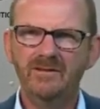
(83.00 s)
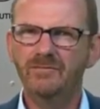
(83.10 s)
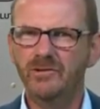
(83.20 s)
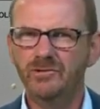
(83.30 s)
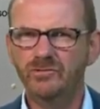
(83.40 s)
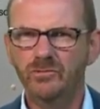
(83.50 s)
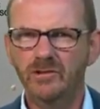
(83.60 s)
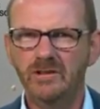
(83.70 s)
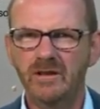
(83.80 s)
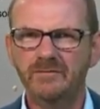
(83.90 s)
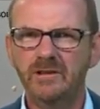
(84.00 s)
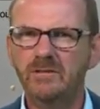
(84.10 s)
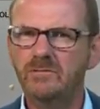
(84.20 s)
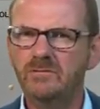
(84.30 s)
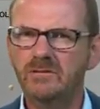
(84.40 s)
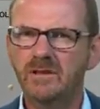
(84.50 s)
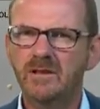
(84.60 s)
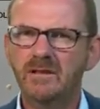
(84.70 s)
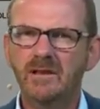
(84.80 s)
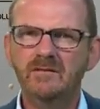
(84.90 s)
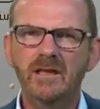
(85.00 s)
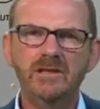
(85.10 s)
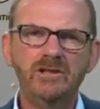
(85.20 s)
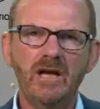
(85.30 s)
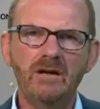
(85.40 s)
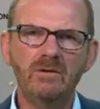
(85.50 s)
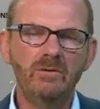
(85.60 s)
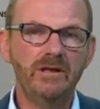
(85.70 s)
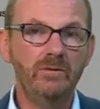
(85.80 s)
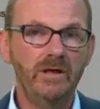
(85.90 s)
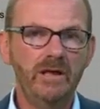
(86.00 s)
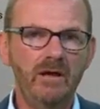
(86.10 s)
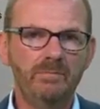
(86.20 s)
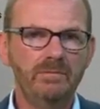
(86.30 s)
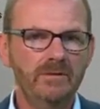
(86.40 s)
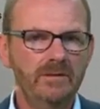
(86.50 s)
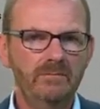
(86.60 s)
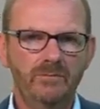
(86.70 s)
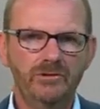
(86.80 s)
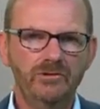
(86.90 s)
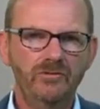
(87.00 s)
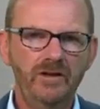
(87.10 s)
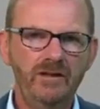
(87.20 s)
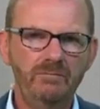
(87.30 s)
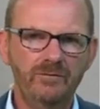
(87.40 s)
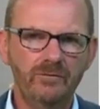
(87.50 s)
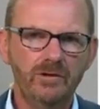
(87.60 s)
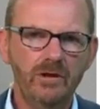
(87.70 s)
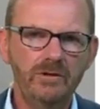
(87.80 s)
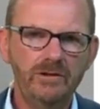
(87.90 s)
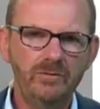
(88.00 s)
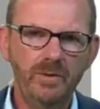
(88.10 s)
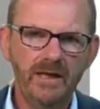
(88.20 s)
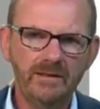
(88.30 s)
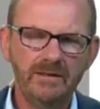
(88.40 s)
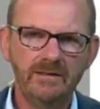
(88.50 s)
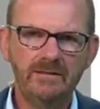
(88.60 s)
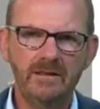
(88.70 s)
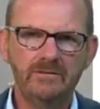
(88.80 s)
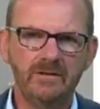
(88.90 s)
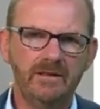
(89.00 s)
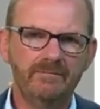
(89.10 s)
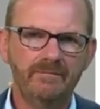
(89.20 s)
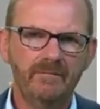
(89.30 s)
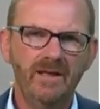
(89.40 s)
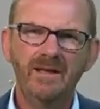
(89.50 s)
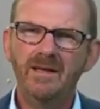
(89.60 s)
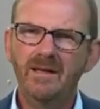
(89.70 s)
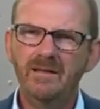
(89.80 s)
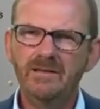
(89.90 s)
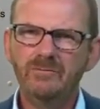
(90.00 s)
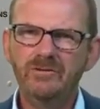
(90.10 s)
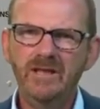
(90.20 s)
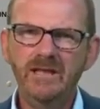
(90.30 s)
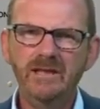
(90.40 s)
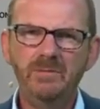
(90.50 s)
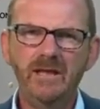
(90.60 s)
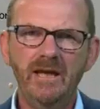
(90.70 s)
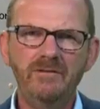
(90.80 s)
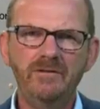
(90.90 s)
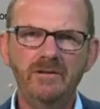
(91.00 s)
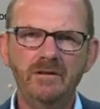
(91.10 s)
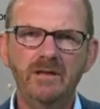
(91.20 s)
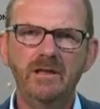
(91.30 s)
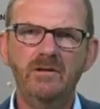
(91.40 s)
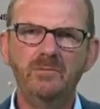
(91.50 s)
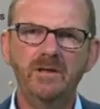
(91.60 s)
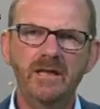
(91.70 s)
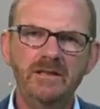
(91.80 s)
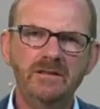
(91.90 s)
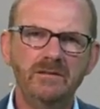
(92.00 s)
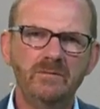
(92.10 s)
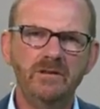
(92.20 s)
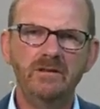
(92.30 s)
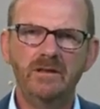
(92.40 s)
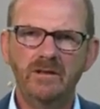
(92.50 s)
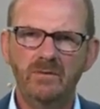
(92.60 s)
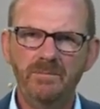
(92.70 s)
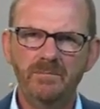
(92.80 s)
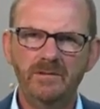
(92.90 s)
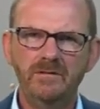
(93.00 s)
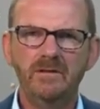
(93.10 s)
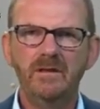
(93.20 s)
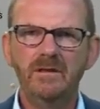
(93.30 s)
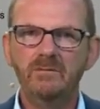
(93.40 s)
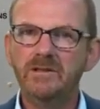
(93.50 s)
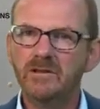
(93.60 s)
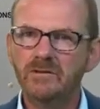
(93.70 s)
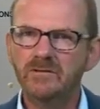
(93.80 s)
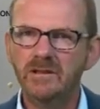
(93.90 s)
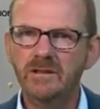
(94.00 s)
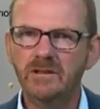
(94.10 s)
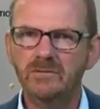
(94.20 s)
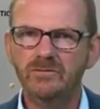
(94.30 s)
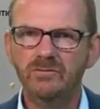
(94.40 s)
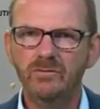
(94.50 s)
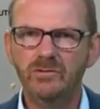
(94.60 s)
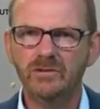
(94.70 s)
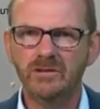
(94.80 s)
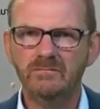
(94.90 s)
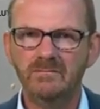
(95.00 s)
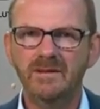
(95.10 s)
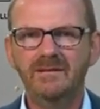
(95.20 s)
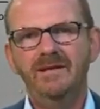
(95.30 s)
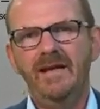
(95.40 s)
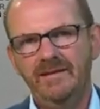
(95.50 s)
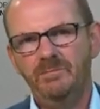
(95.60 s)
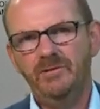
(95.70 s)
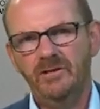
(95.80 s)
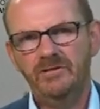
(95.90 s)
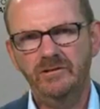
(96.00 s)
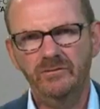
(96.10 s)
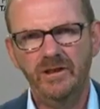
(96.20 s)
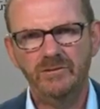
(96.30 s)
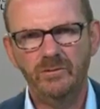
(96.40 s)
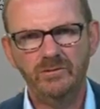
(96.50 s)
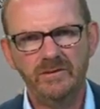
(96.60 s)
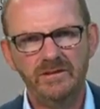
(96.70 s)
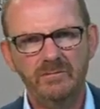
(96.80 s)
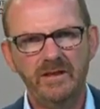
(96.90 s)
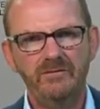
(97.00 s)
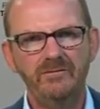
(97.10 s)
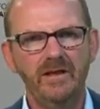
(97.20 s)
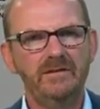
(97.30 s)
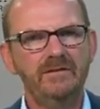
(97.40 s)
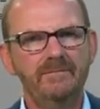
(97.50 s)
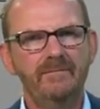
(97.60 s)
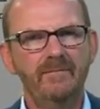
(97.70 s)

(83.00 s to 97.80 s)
You flush your toilet after use and take a shower when you wake up, brush your teeth before going to bed, etc. This routinely behavior, in combination with the equipment, results in the use of water and the production of wastewater, as a matter of fact.